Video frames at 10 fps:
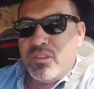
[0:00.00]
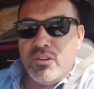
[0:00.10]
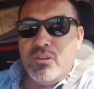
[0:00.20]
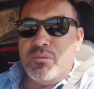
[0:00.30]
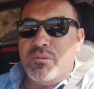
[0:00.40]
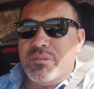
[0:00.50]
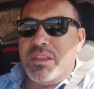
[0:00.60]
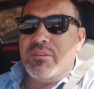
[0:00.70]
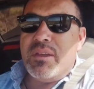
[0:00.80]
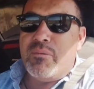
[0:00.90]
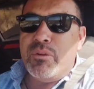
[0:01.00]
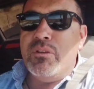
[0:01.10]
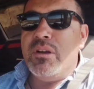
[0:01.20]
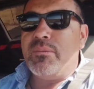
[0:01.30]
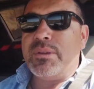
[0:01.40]
You know, if we
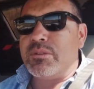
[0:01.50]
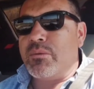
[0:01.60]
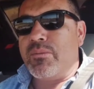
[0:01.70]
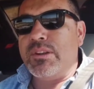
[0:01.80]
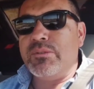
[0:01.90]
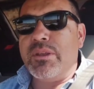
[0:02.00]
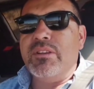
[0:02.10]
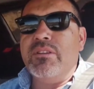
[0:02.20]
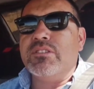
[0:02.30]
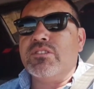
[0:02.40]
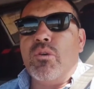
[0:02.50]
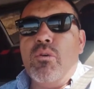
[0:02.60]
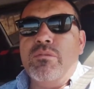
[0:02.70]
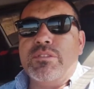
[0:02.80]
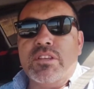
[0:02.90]
know how to fix a refrigerator, a
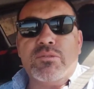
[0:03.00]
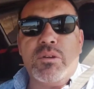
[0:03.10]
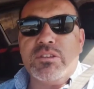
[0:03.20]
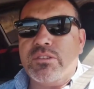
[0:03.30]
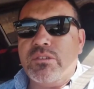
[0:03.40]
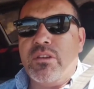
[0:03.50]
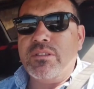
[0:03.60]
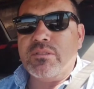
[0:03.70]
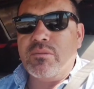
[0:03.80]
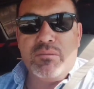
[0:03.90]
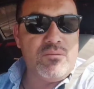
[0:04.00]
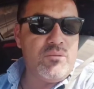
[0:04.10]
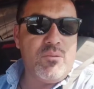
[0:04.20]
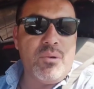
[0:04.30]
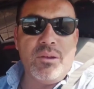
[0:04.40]
stove, a dishwasher, and all this,
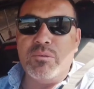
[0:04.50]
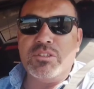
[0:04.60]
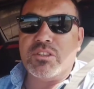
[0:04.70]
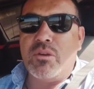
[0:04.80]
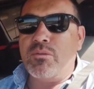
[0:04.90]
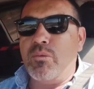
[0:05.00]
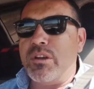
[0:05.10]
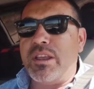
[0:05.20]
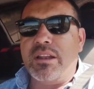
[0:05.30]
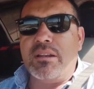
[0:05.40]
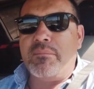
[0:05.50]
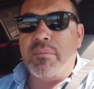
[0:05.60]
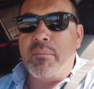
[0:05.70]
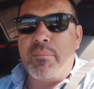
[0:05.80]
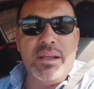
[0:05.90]
why don't we just go to work at an
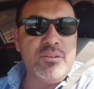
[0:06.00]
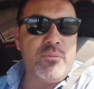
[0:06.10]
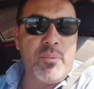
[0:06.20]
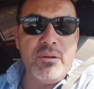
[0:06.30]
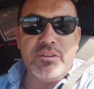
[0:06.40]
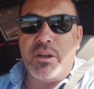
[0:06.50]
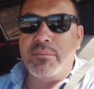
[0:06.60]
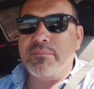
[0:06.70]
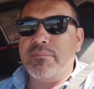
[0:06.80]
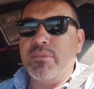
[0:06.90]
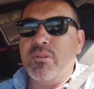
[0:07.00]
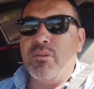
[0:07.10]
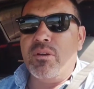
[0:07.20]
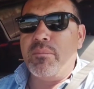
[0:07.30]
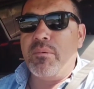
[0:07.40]
appliance repair shop,
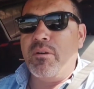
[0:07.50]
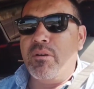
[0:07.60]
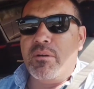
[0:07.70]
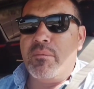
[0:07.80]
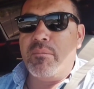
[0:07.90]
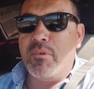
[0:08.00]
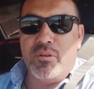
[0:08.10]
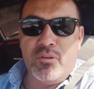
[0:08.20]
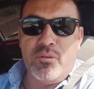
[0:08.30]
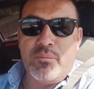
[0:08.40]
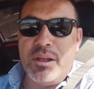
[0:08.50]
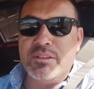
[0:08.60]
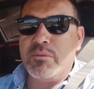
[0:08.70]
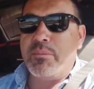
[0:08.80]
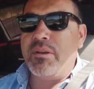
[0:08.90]
or you know,
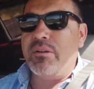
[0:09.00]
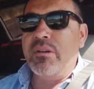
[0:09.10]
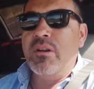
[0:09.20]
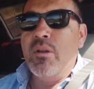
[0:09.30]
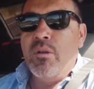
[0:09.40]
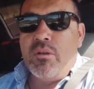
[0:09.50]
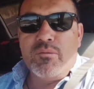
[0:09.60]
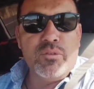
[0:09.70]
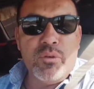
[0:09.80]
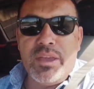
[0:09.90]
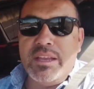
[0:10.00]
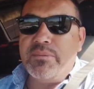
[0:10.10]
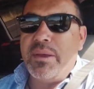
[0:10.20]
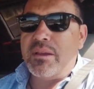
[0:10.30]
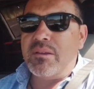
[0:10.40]
appliance repair? If you're doing
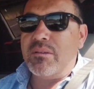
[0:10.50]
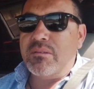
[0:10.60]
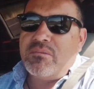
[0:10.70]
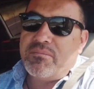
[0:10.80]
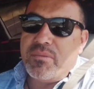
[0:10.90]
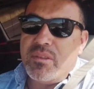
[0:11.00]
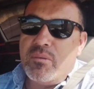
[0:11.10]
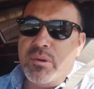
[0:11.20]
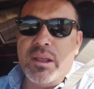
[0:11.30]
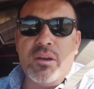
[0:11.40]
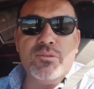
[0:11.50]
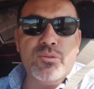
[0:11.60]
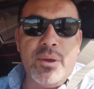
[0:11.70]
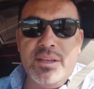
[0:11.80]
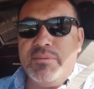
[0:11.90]
HVAC, why not go
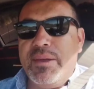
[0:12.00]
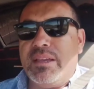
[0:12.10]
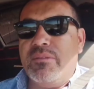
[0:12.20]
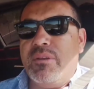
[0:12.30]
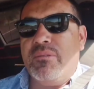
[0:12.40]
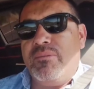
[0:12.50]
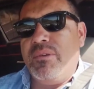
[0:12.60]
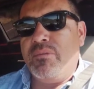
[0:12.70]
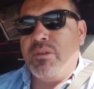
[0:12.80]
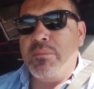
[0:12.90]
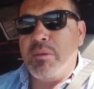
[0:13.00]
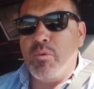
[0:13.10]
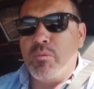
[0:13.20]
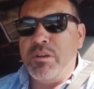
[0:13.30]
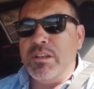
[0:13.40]
do HVAC if you can make
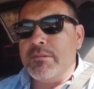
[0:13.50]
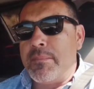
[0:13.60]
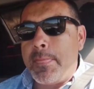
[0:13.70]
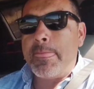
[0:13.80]
more money?